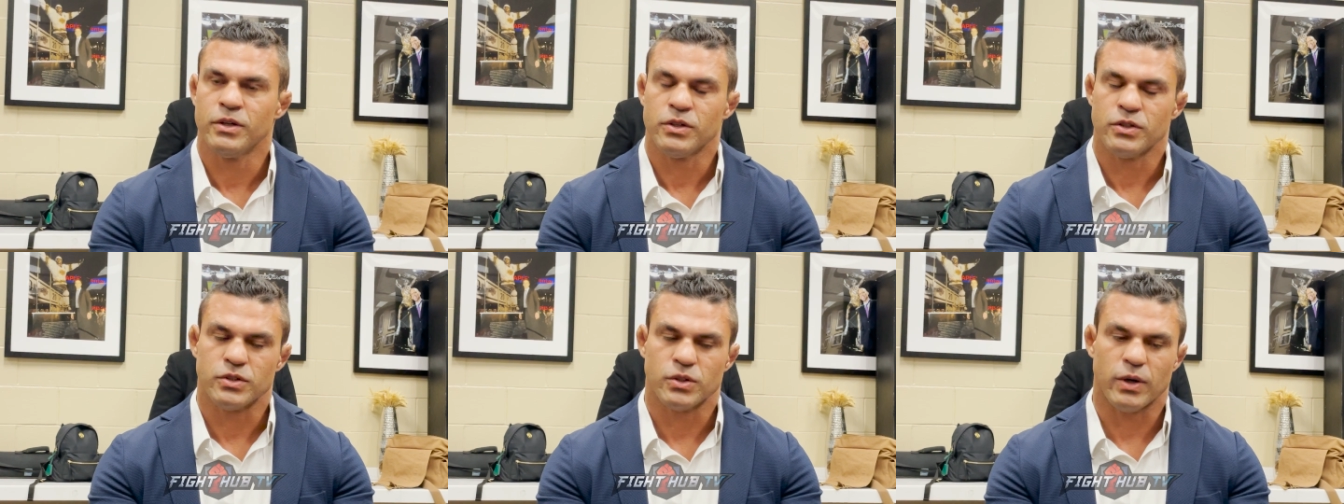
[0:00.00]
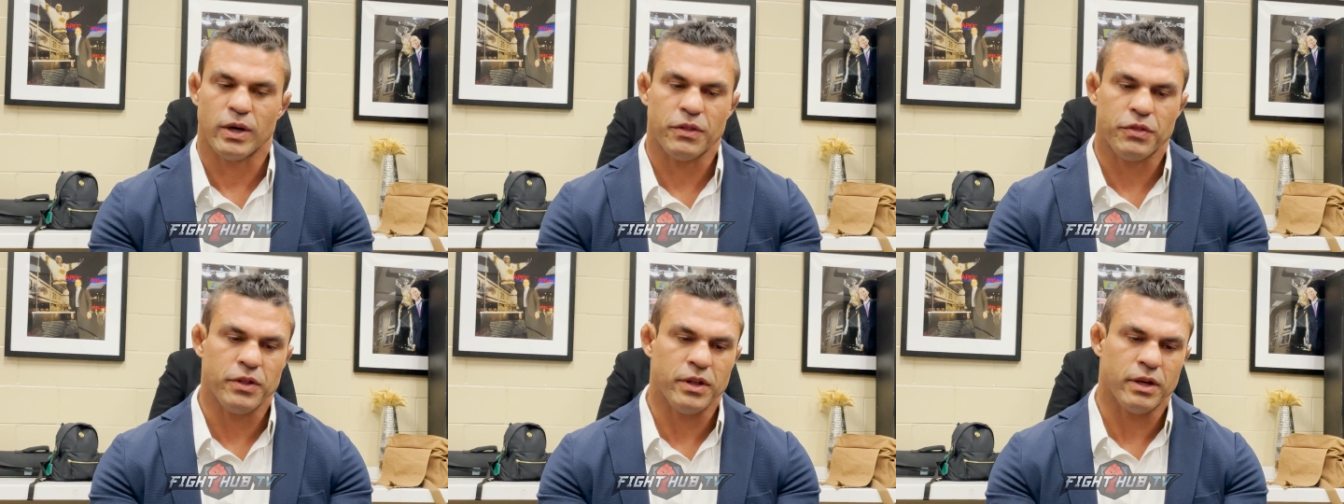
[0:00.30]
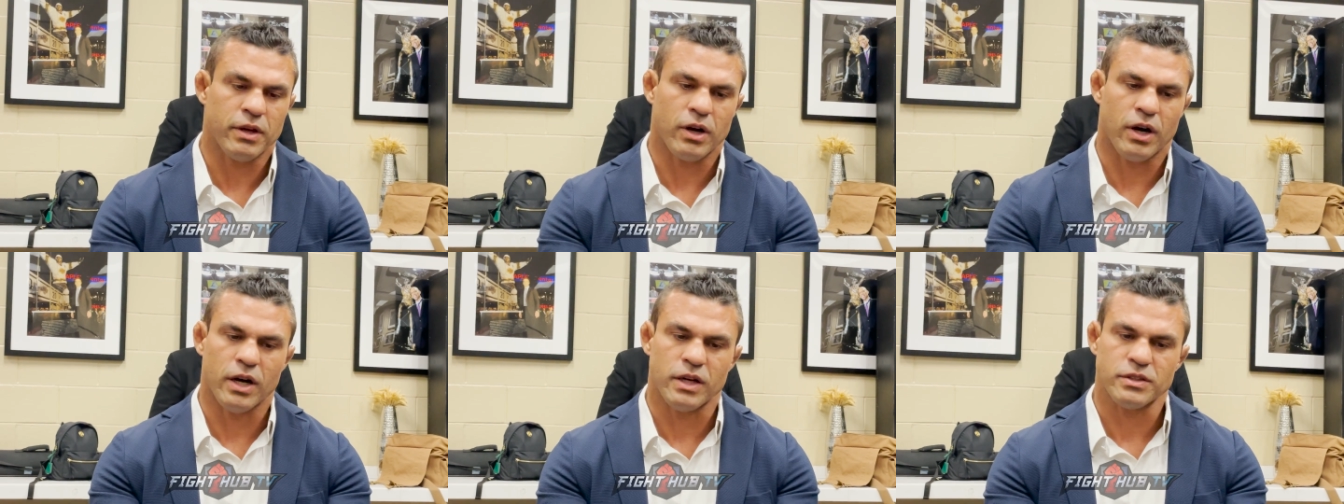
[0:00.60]
So I
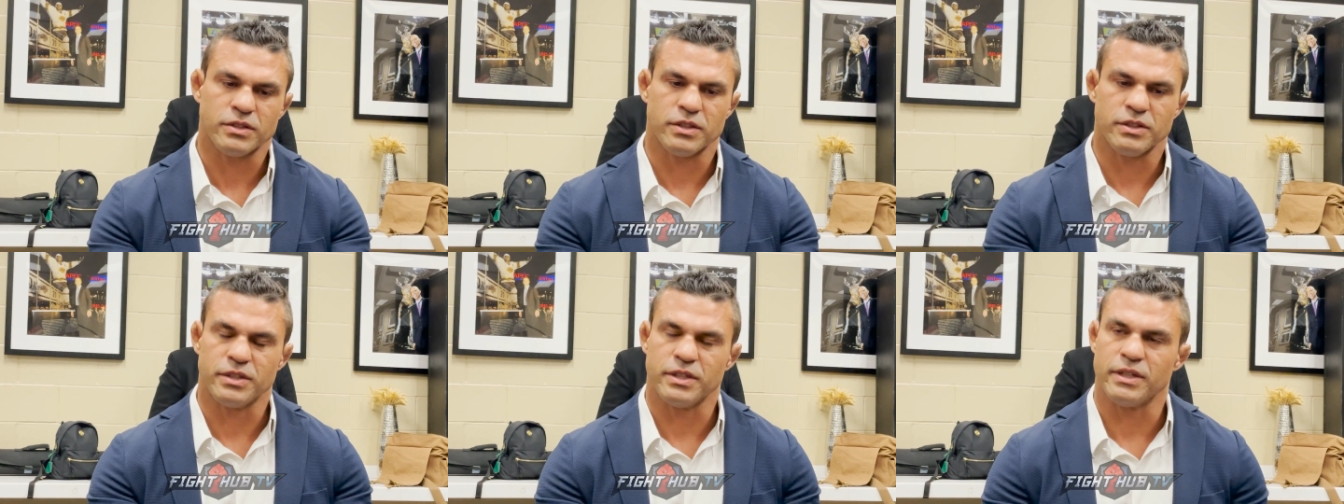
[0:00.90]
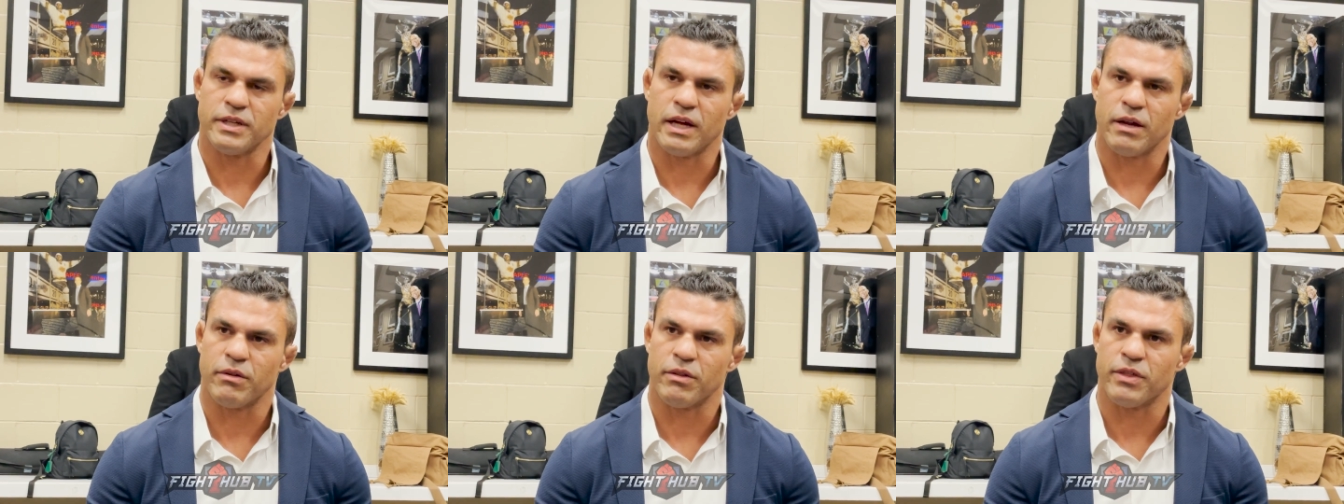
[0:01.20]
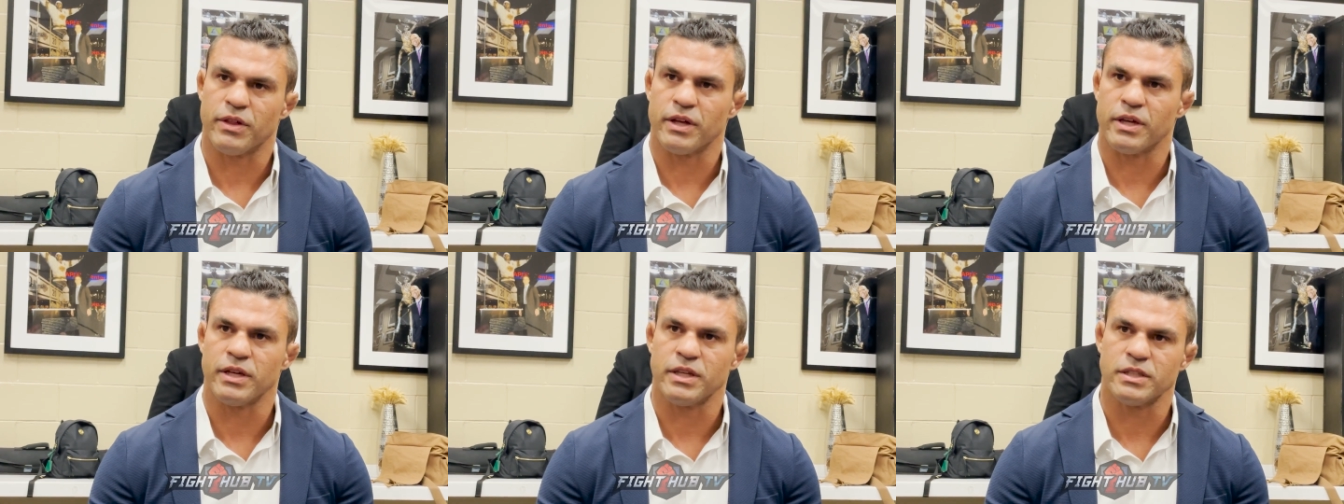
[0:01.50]
think Oscar did
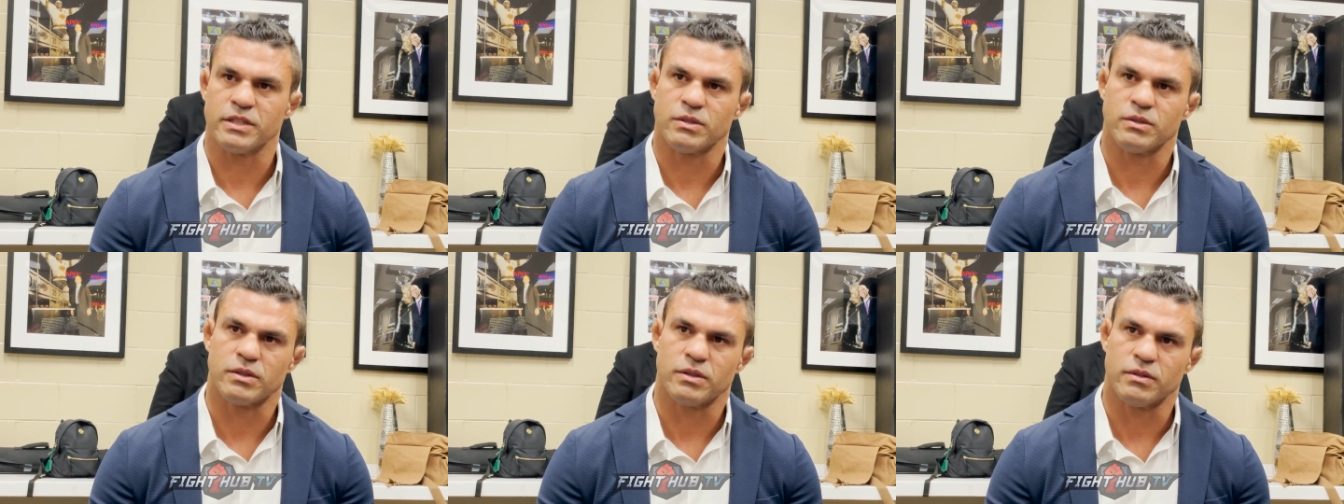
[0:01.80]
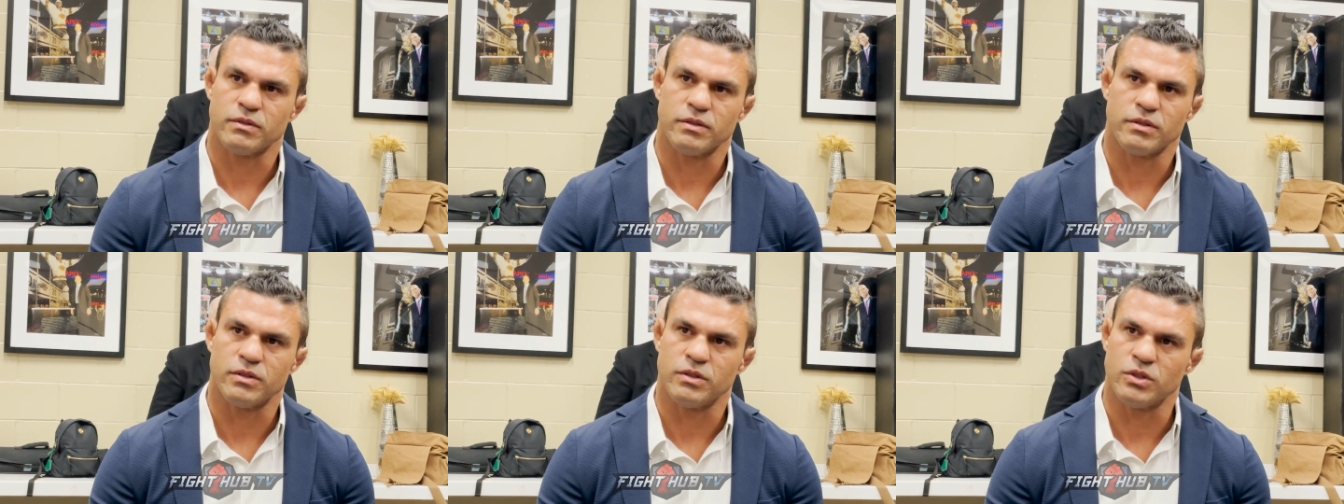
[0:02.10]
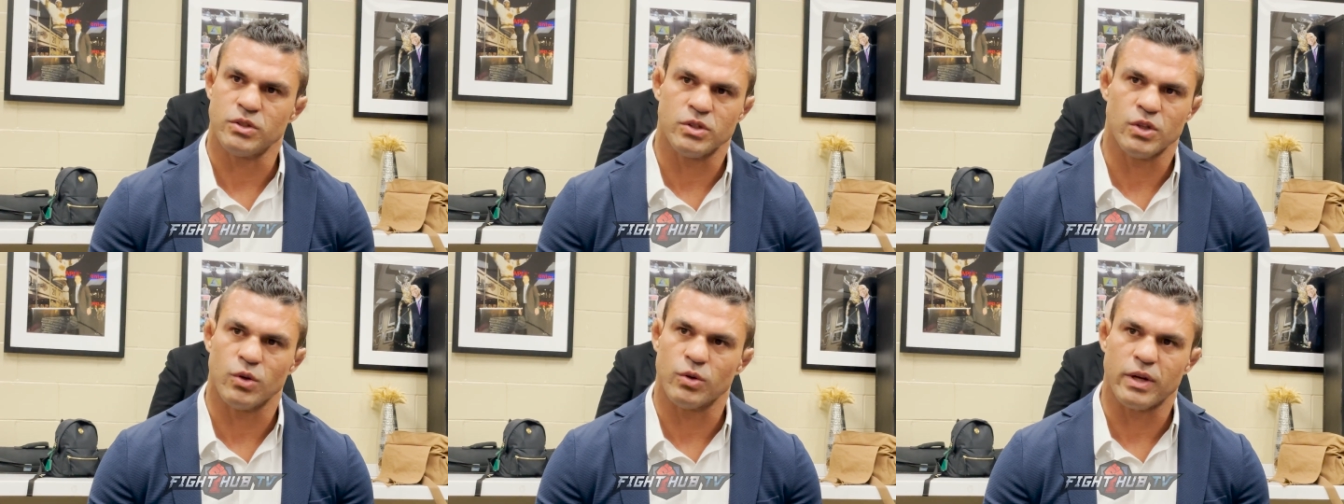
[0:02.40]
everything. He's
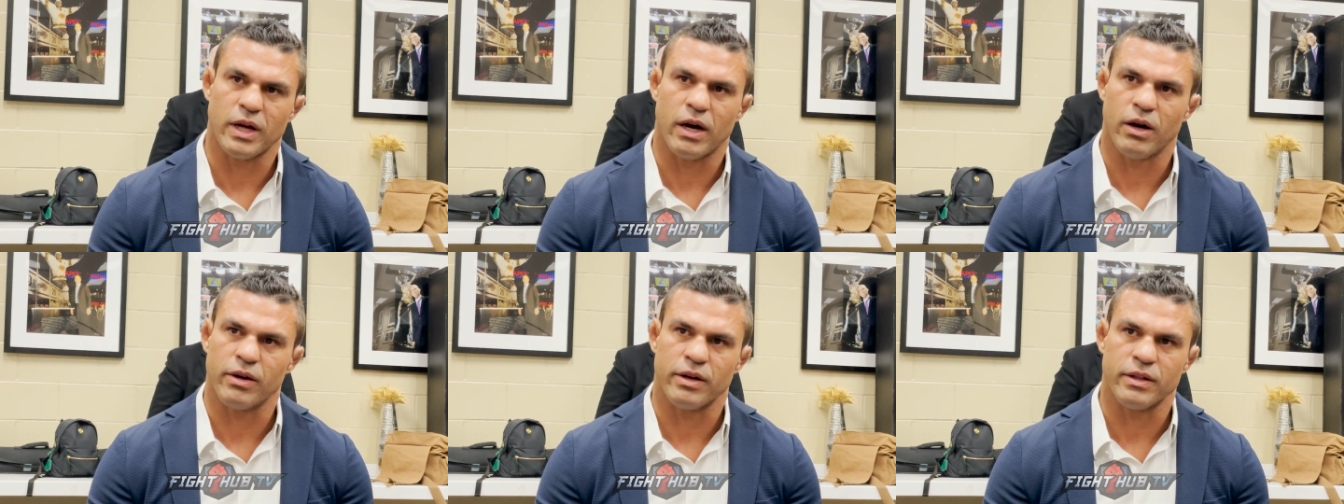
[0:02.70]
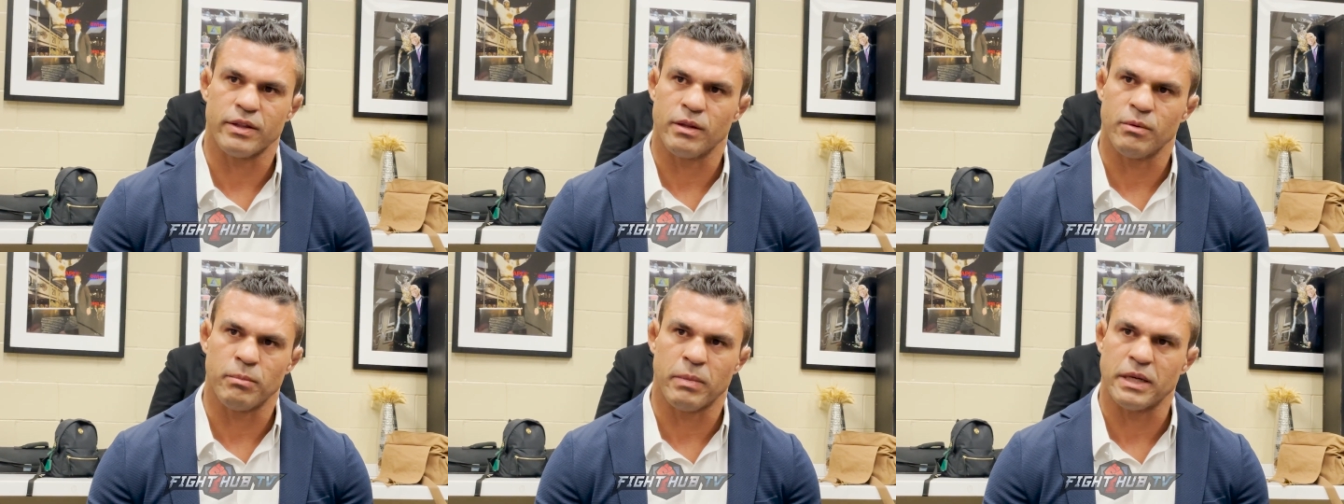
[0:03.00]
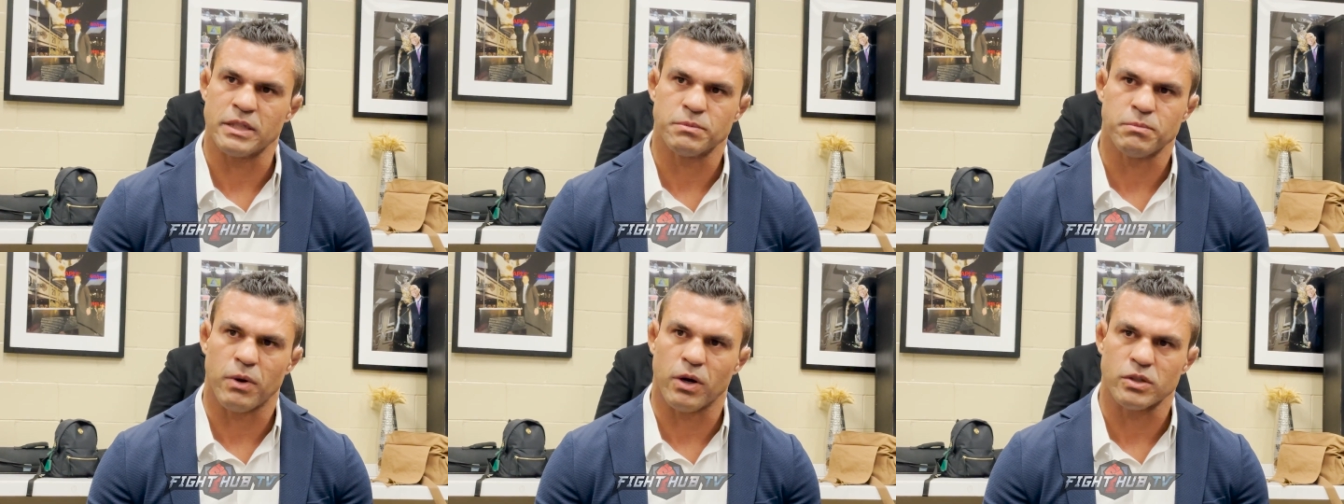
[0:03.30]
no doubt the
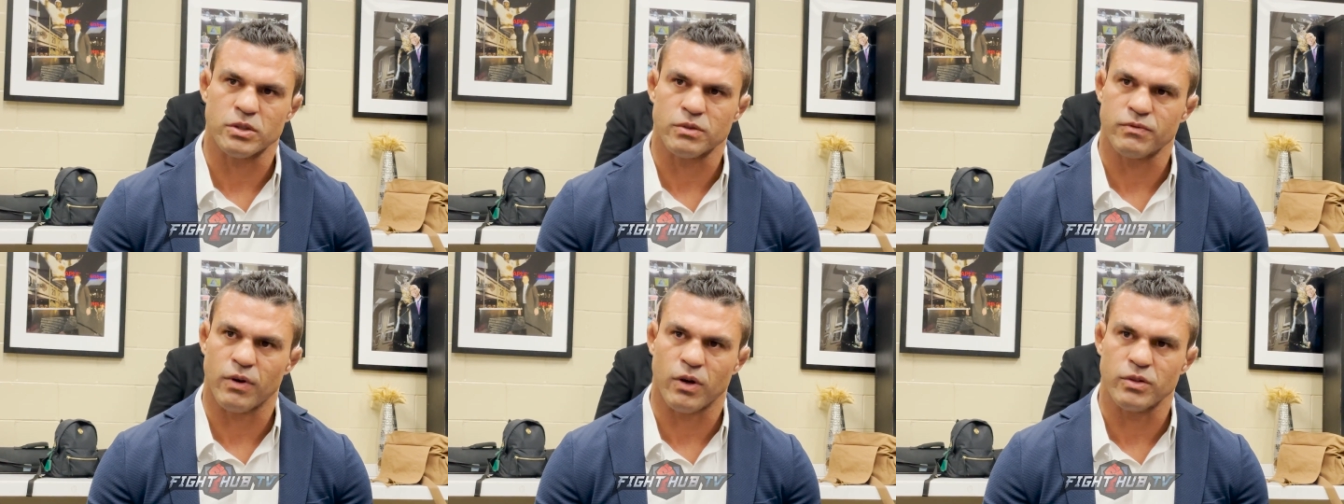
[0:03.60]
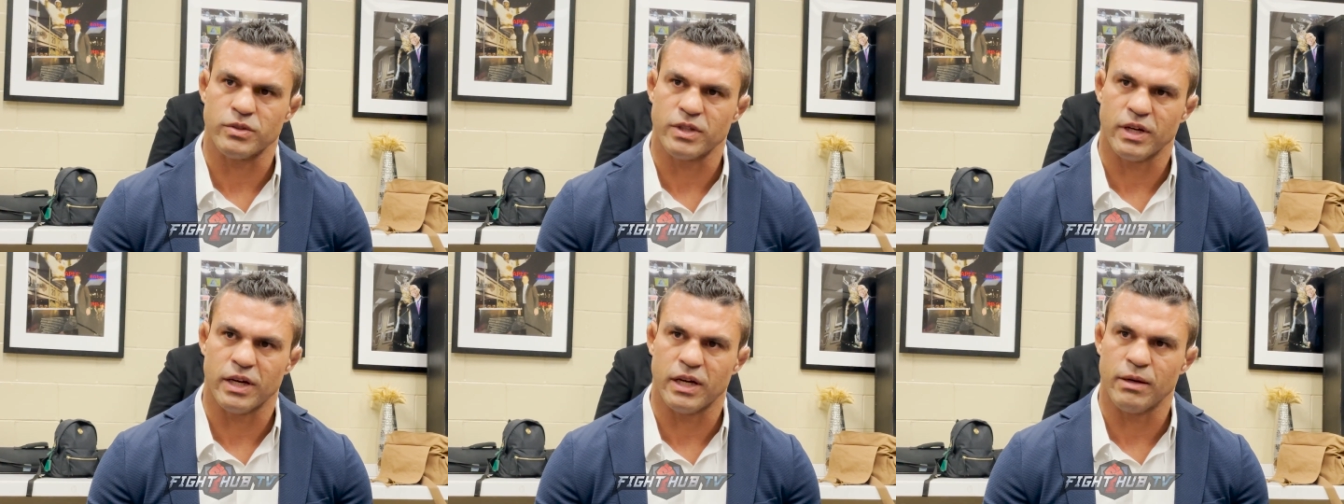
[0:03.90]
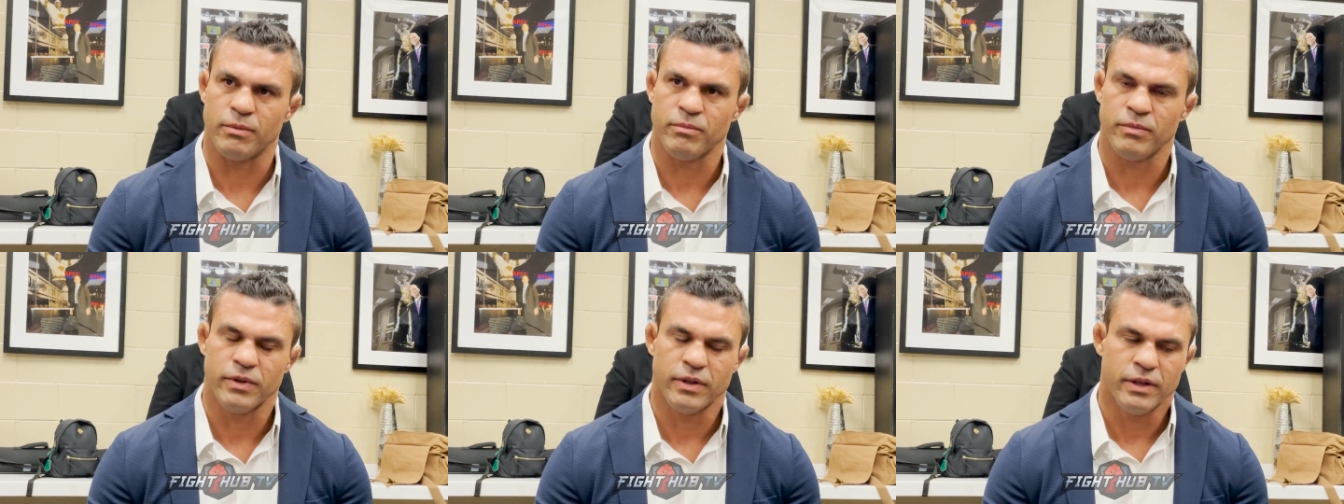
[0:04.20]
best boxer of all time.